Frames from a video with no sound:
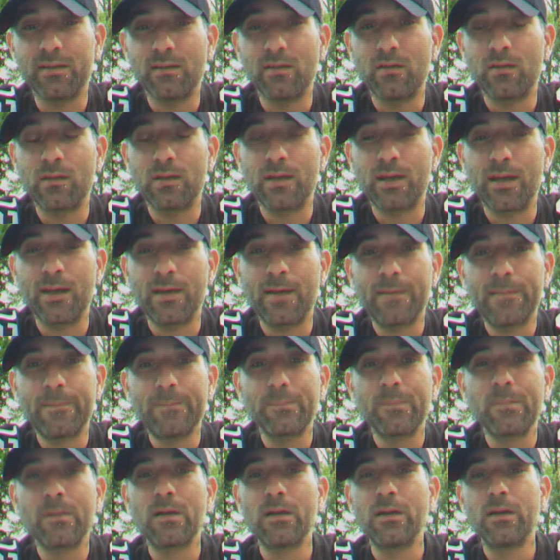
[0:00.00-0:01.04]
okay?
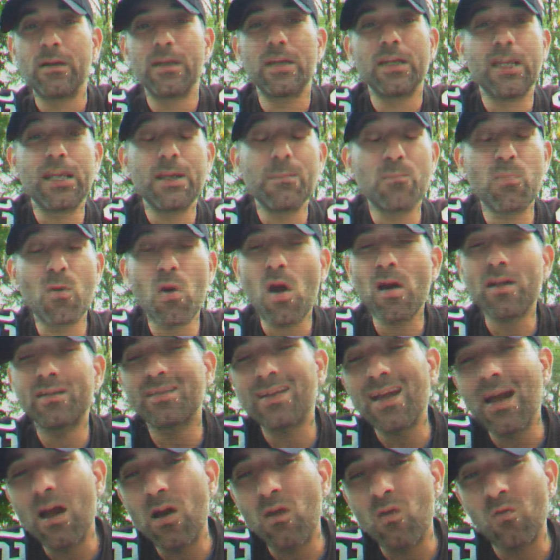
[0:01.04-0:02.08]
He brought
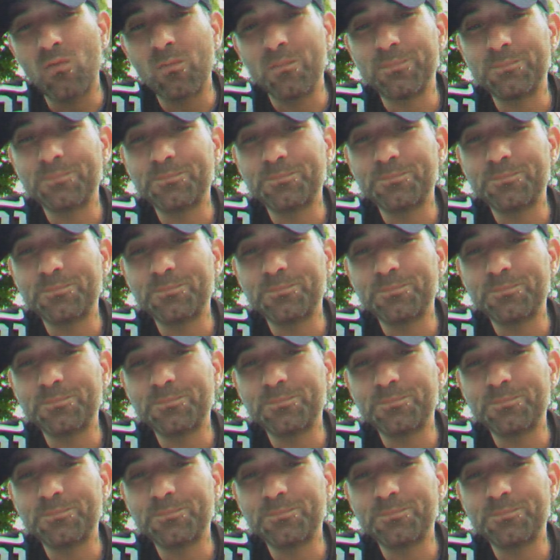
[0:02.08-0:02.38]
down